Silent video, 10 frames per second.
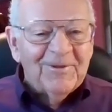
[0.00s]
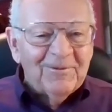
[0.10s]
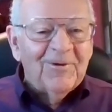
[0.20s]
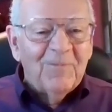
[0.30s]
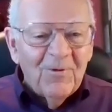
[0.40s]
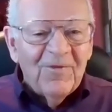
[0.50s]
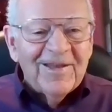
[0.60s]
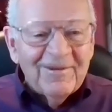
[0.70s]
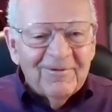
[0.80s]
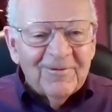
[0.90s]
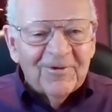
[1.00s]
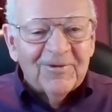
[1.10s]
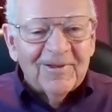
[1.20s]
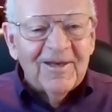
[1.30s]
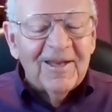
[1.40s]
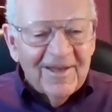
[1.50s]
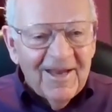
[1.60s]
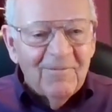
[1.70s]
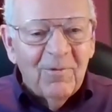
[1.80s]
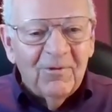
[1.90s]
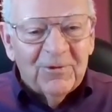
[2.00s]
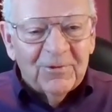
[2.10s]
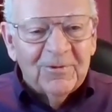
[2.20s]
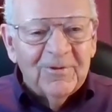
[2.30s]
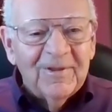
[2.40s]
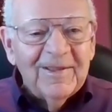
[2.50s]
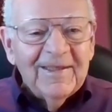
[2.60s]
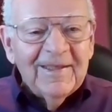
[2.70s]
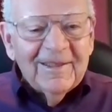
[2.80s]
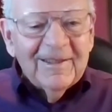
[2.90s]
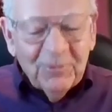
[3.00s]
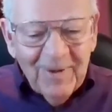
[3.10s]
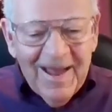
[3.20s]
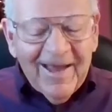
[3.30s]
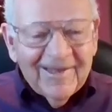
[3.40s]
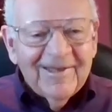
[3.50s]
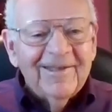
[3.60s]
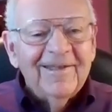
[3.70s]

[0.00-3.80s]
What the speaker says: We were moving, we were able to track